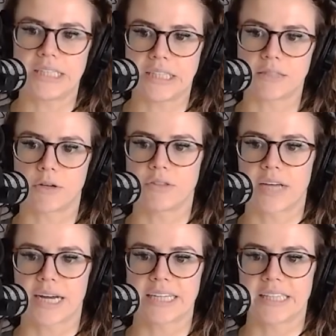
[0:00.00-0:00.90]
and 0
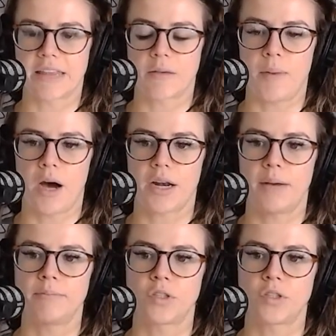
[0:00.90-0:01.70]
seconds at the bottom.